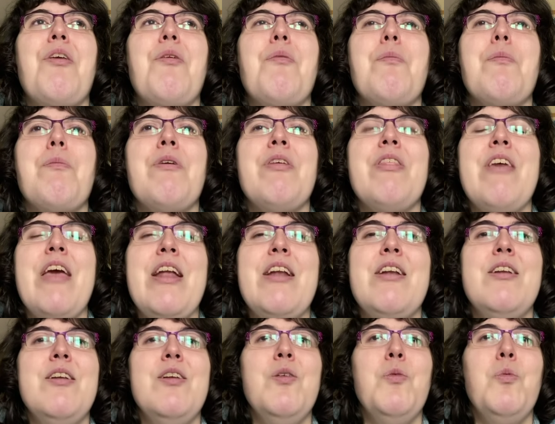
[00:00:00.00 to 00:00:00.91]
But
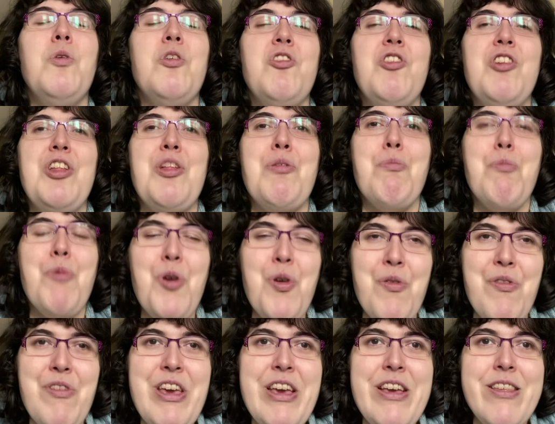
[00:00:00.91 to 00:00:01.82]
then watching the
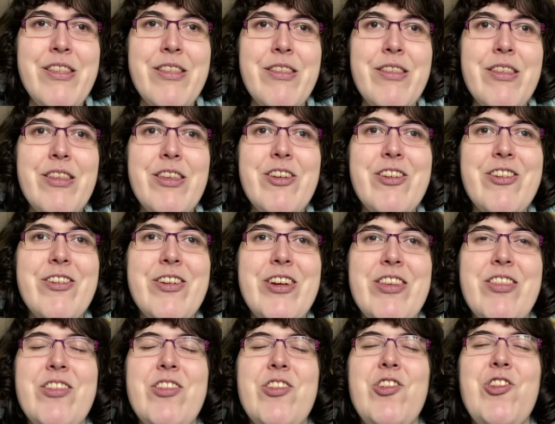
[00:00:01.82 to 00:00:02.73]
movies,
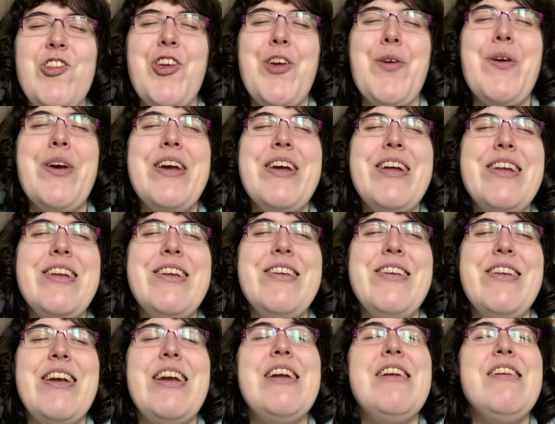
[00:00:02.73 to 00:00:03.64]
Kristen
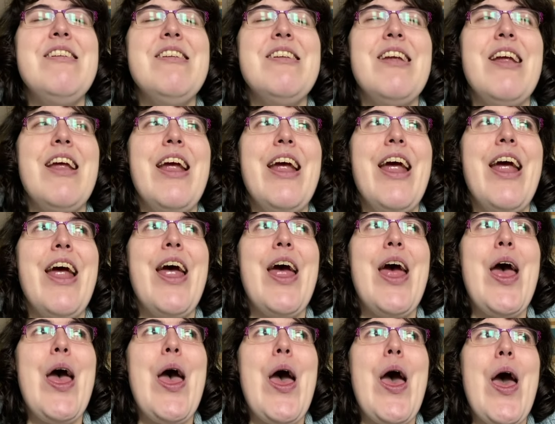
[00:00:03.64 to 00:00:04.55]
Stewart did
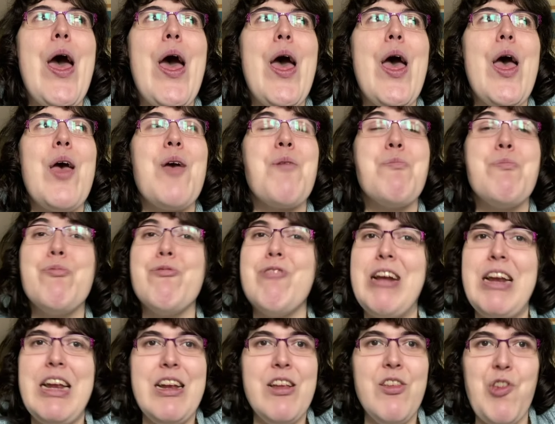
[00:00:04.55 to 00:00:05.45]
a
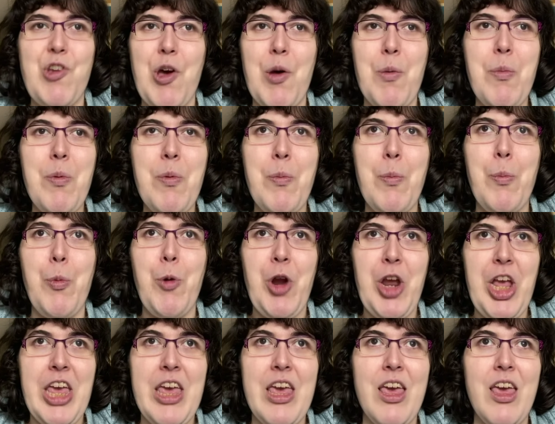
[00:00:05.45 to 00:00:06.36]
brilliant job
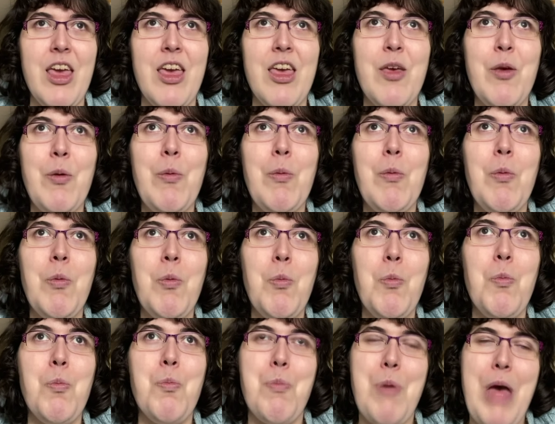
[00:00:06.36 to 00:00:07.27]
bringing
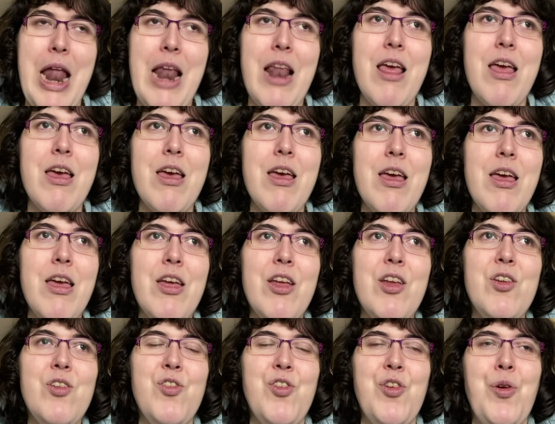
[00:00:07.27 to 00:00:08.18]
Bella
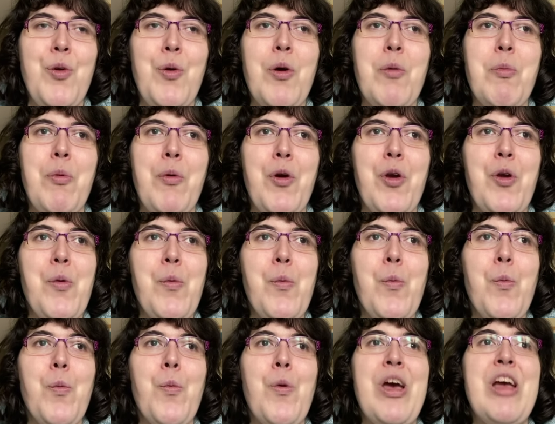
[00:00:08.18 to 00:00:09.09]
to a point
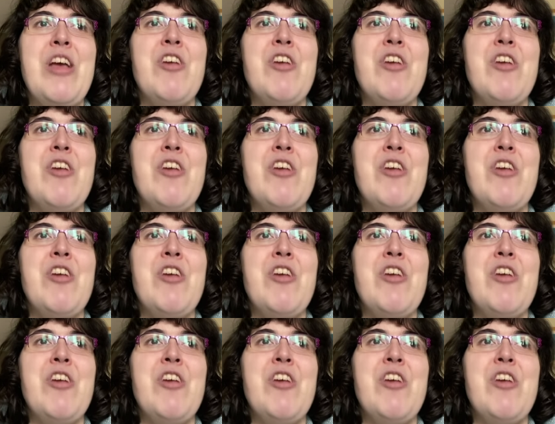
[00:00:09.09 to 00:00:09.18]
where